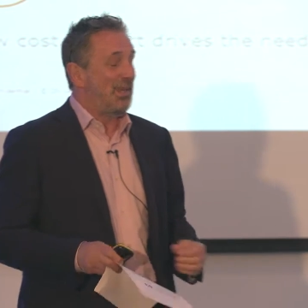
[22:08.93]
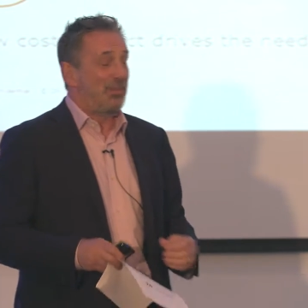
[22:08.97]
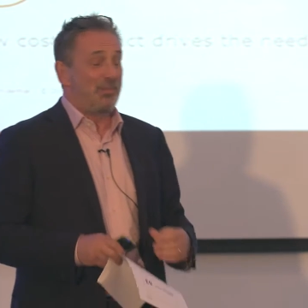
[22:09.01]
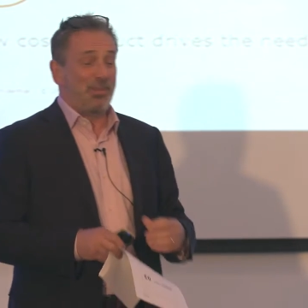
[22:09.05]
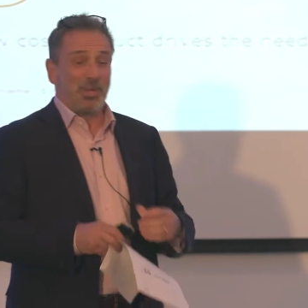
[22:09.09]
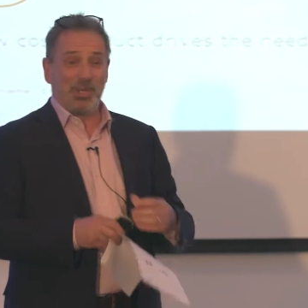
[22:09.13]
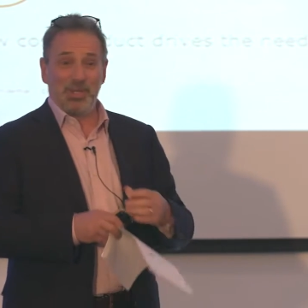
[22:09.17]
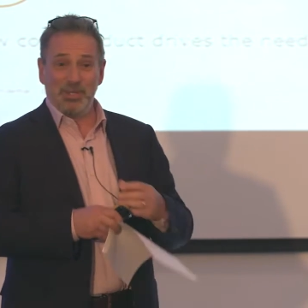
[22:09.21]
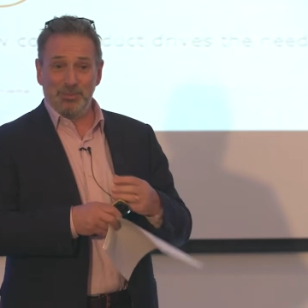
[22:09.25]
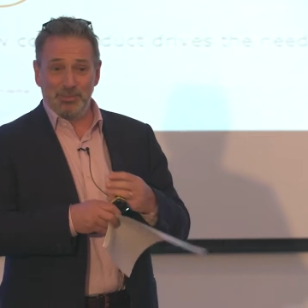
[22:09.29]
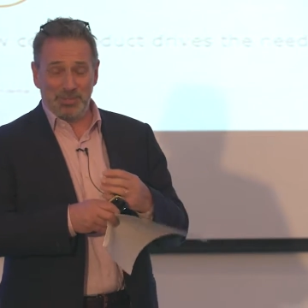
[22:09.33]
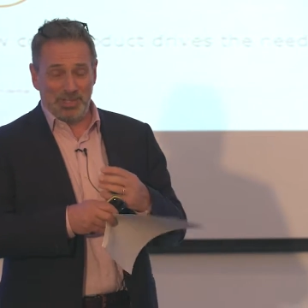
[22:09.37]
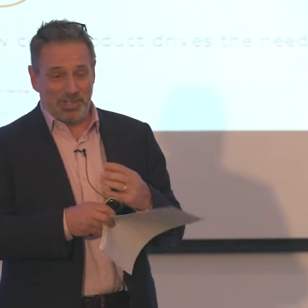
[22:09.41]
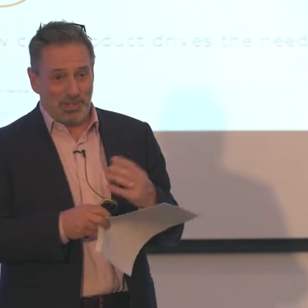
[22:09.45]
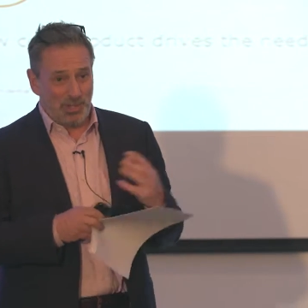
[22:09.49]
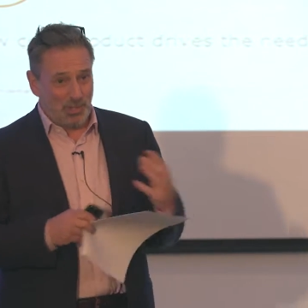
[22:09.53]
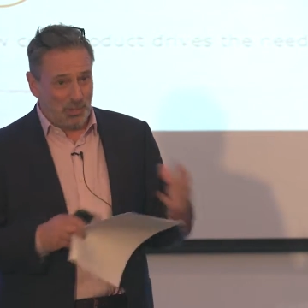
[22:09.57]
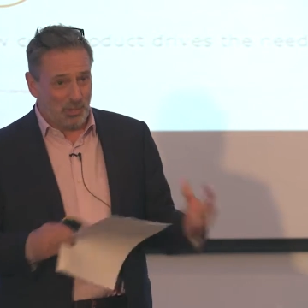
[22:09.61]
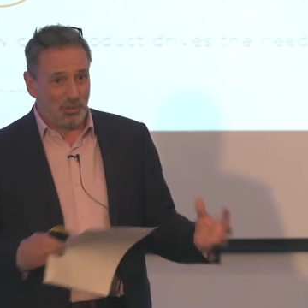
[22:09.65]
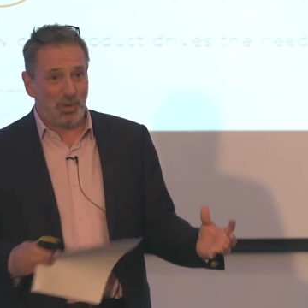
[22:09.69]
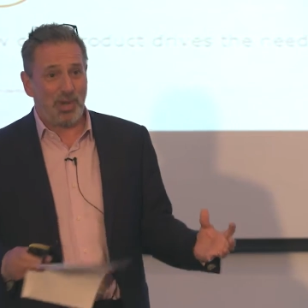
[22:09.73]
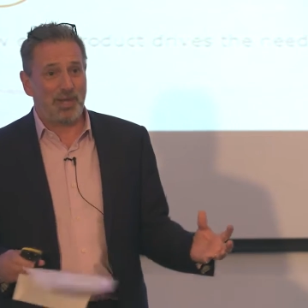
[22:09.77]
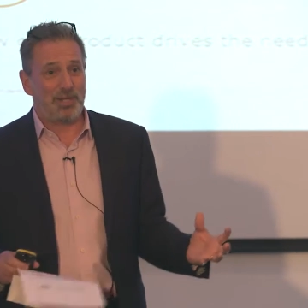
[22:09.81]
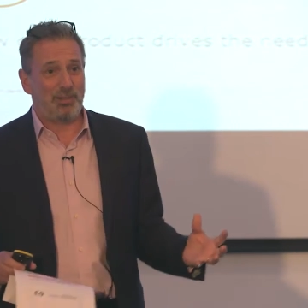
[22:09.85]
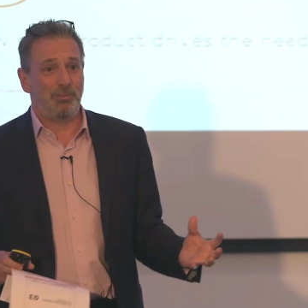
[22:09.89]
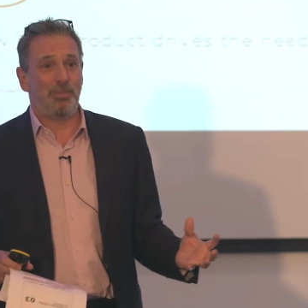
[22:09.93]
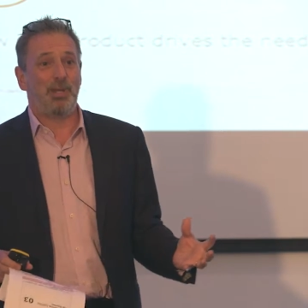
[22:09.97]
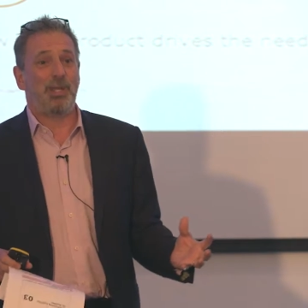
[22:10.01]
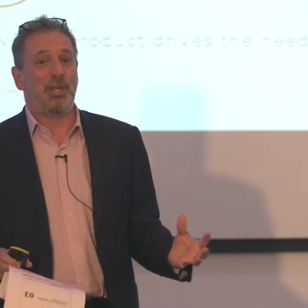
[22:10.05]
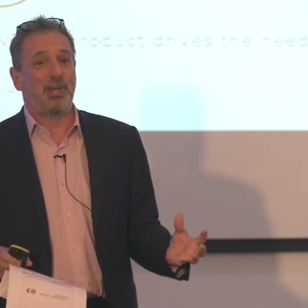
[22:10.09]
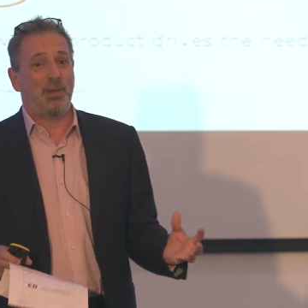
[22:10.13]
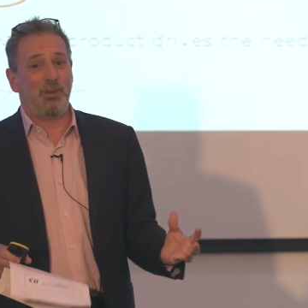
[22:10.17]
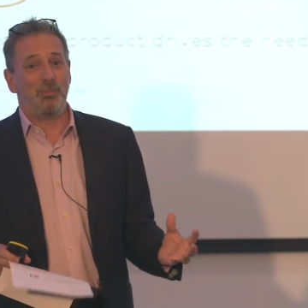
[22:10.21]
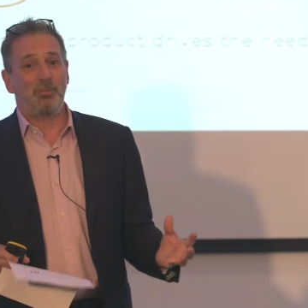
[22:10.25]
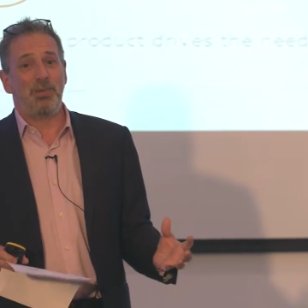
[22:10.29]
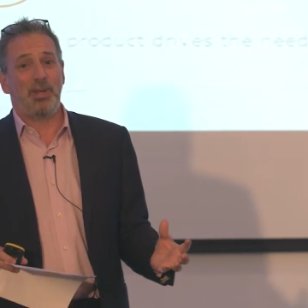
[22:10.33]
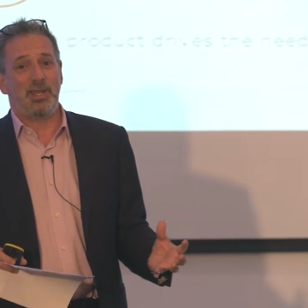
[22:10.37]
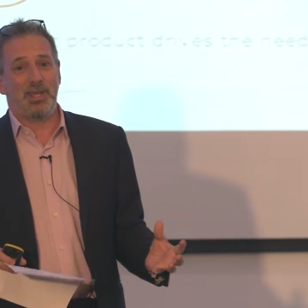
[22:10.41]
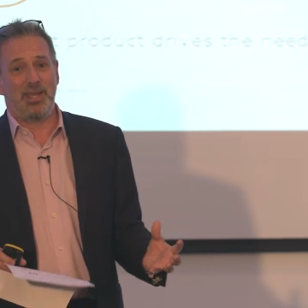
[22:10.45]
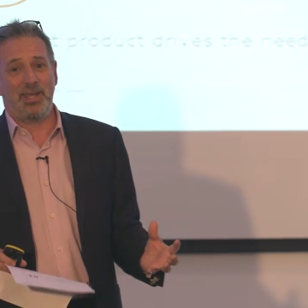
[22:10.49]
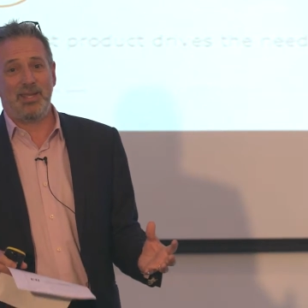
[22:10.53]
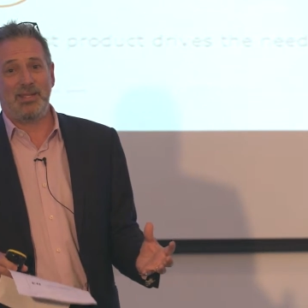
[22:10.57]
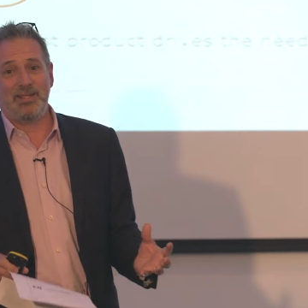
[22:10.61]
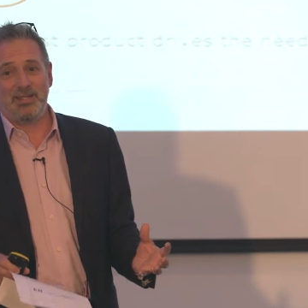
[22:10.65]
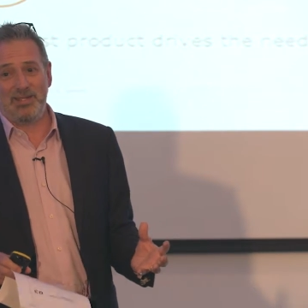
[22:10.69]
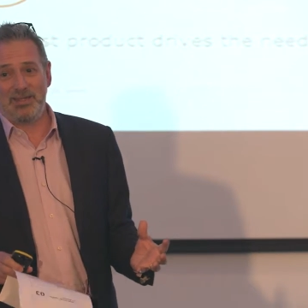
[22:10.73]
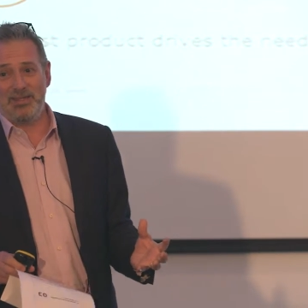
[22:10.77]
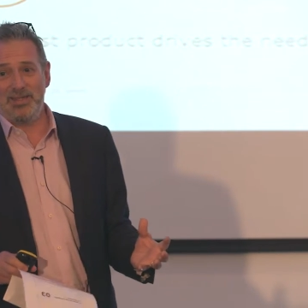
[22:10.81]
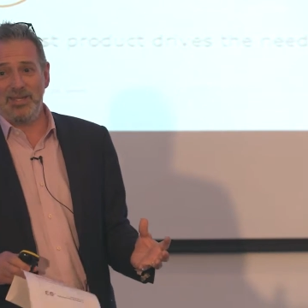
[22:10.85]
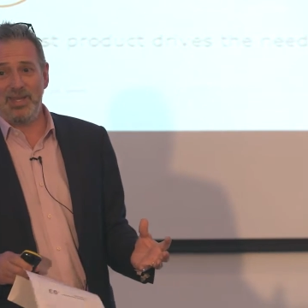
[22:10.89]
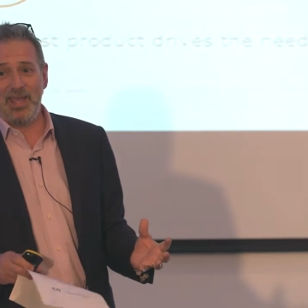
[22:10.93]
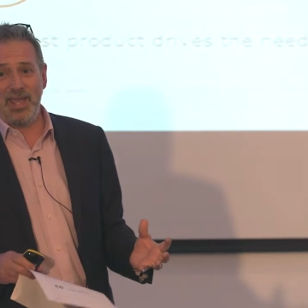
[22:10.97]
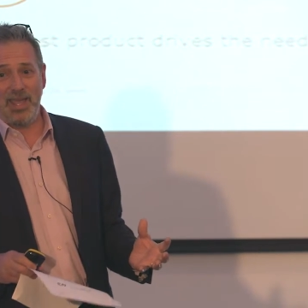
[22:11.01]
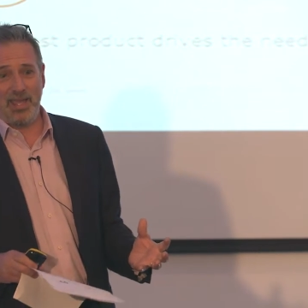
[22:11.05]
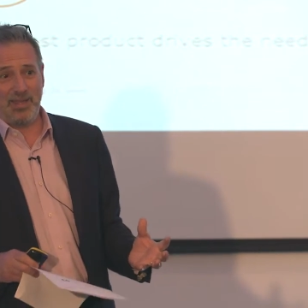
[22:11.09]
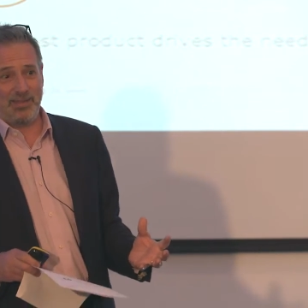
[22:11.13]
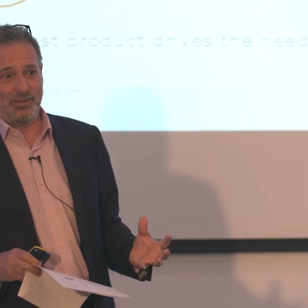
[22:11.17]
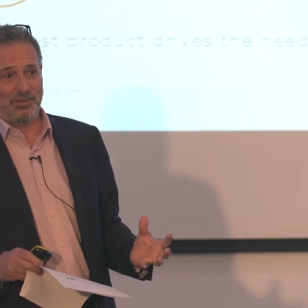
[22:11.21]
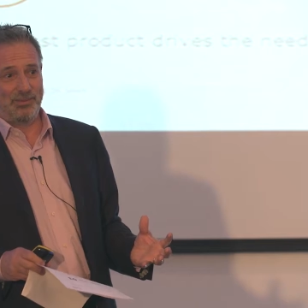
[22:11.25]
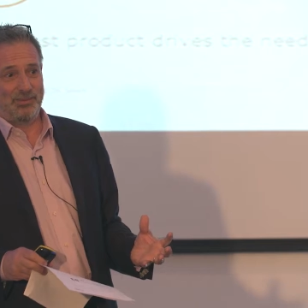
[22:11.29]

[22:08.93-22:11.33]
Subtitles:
becomes incredibly complicated to get.